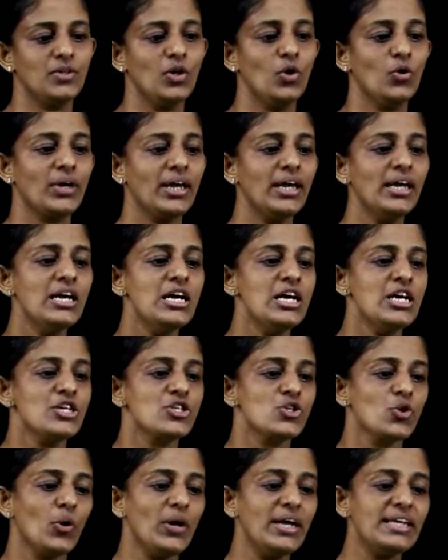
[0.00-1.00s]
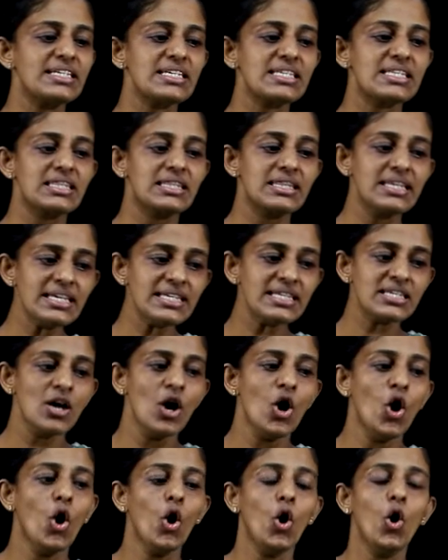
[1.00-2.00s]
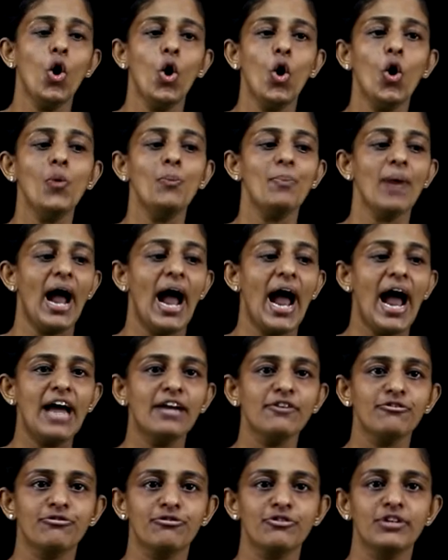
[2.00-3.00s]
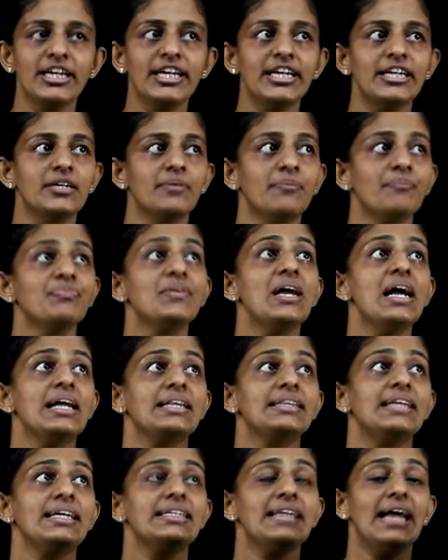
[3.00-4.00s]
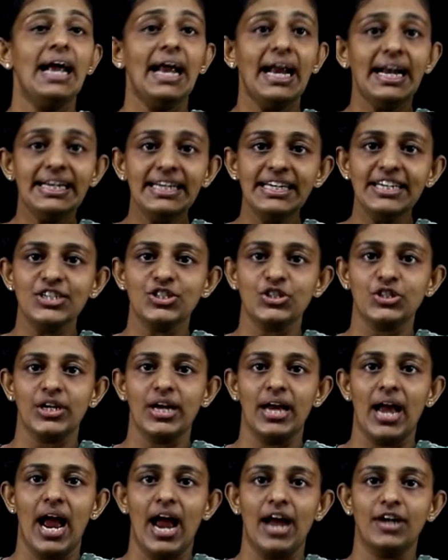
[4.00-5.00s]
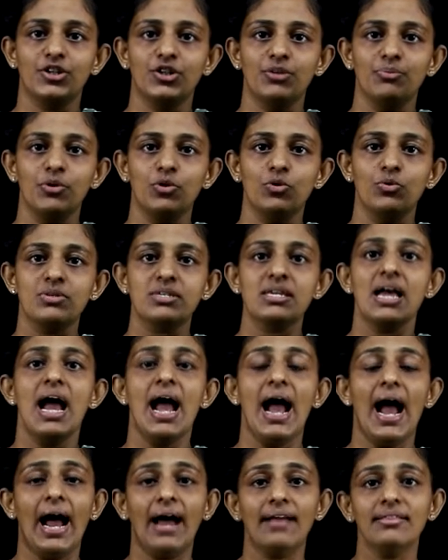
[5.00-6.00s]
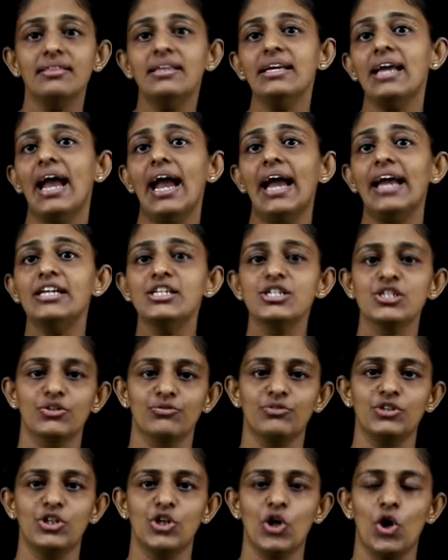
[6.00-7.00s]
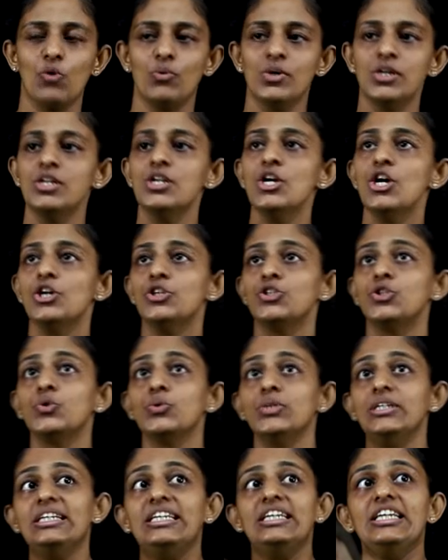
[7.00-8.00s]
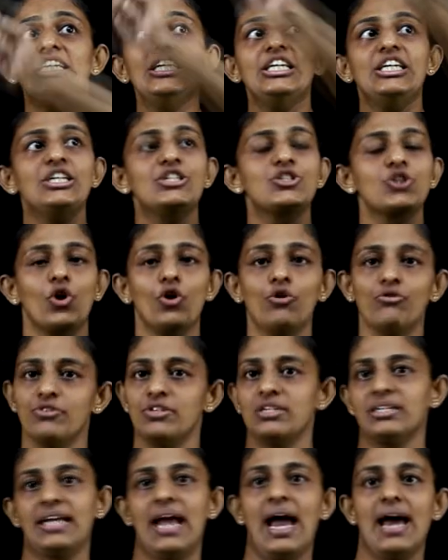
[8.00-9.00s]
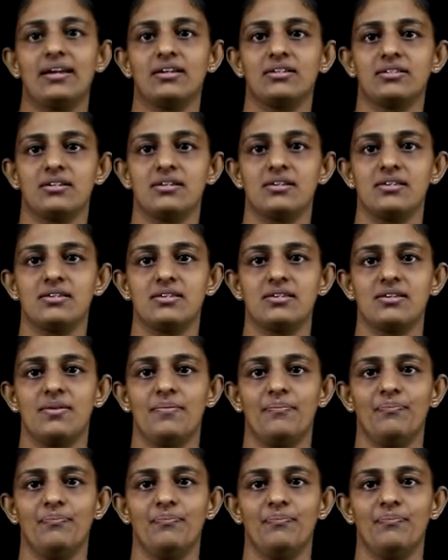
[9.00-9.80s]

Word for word: Okay, so it is this hope and freedom that Shea attributes at the end of the novel to each of her characters.